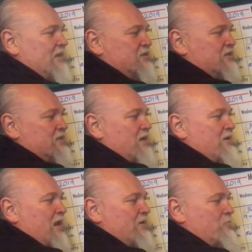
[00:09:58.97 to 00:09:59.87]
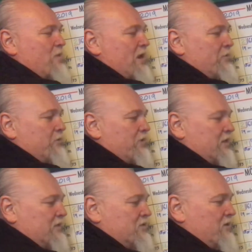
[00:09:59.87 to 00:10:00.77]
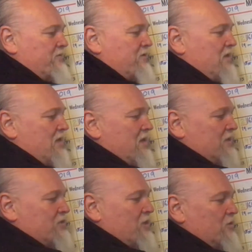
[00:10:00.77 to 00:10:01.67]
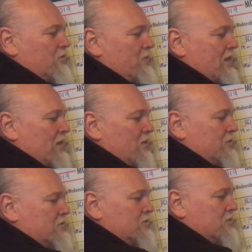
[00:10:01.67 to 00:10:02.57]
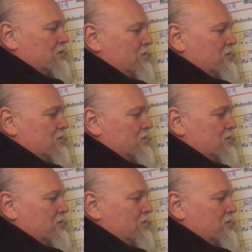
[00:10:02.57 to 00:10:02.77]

It's just I had to round things off. Total weight loss